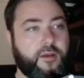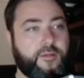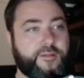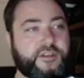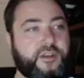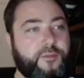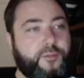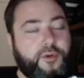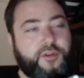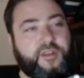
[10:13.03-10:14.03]
There's a good
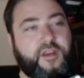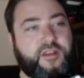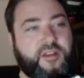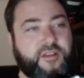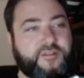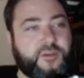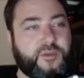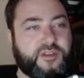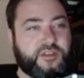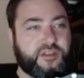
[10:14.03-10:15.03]
point in the idea that if
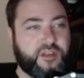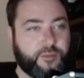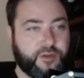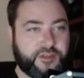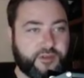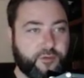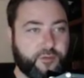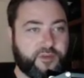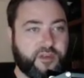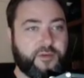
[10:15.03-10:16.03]
someone has a surplus or
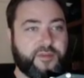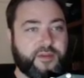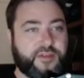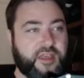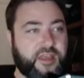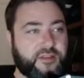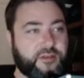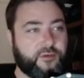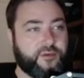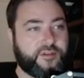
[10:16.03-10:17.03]
will die without heirs
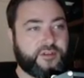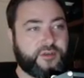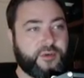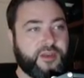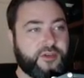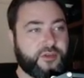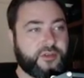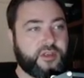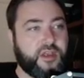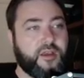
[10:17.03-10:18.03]
or other
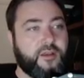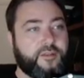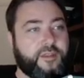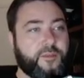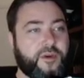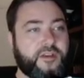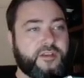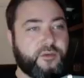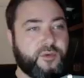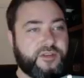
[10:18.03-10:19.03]
situations, then they might
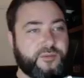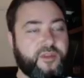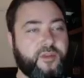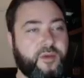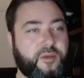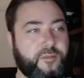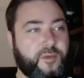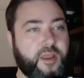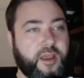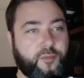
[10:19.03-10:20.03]
consider ways that
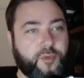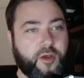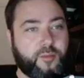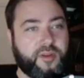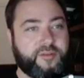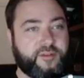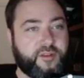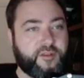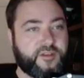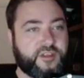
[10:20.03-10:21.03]
might help uplift
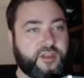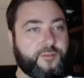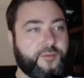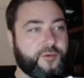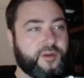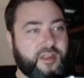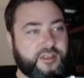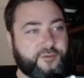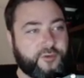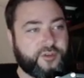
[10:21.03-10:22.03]
some who are
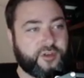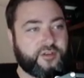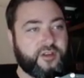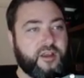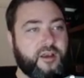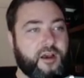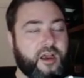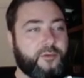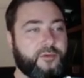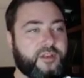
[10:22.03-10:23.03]
less fortunate.
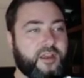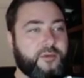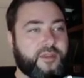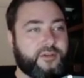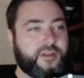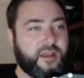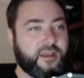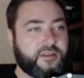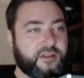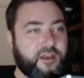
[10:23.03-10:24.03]
I will die without
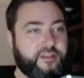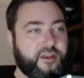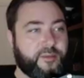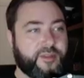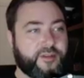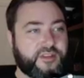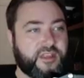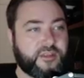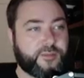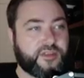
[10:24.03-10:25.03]
heirs. I think about those
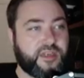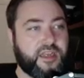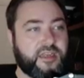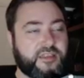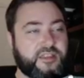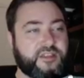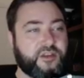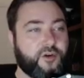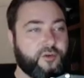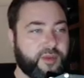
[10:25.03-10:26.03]
things, but alas, this is
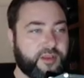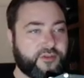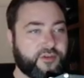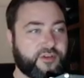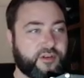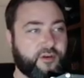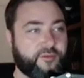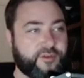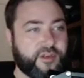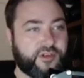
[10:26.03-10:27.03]
horribly constructed,
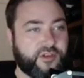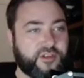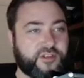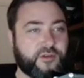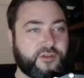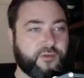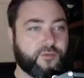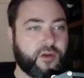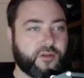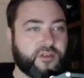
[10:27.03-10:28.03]
confrontational, and insulting
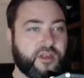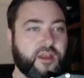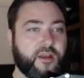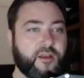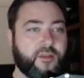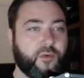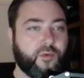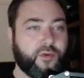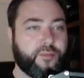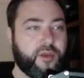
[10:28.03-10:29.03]
rant that will
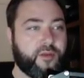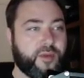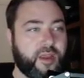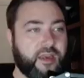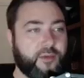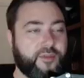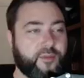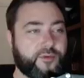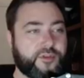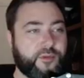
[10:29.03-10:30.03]
not be heard by anyone in the
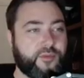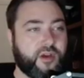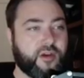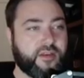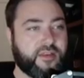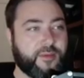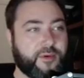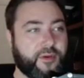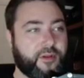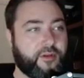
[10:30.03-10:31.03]
presumed target demo,
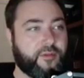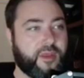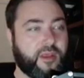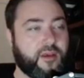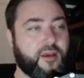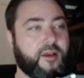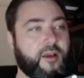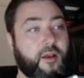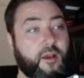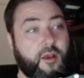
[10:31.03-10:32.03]
including me.
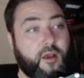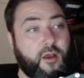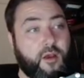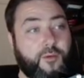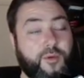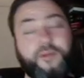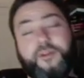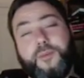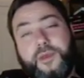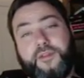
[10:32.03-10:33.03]
Well,
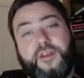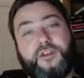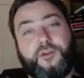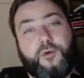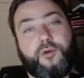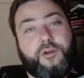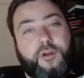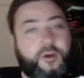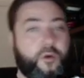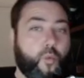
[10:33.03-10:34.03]
Camille, that's your
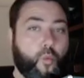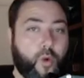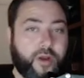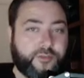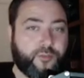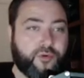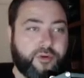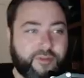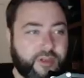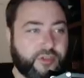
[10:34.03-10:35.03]
white
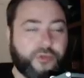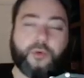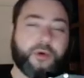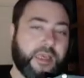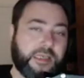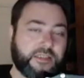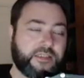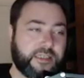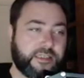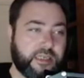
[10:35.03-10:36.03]
privilege talking,
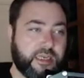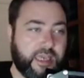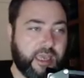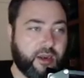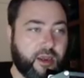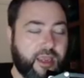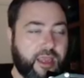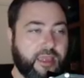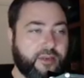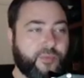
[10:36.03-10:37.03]
isn't it? Again, I
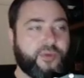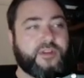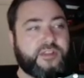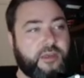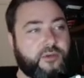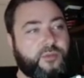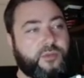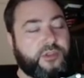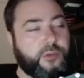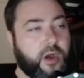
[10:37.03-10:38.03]
hate to point this out,
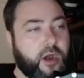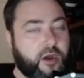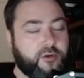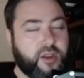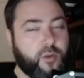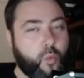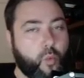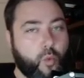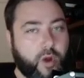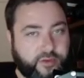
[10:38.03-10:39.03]
but you are a
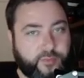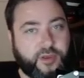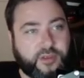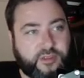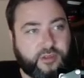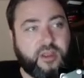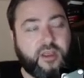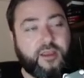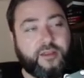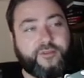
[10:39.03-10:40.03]
white person.
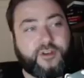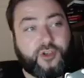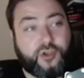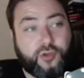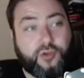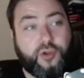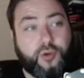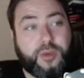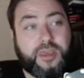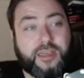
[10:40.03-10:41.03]
In fact, shouldn't
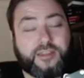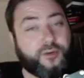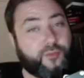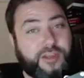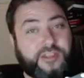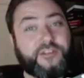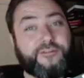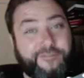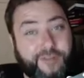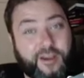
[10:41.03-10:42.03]
you be getting a racist
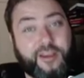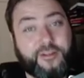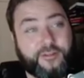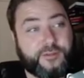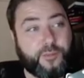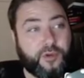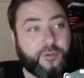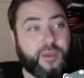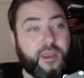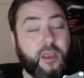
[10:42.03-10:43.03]
fired at this
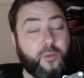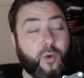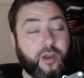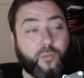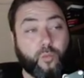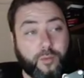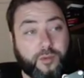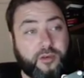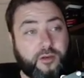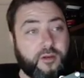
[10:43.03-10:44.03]
point, being a white woman?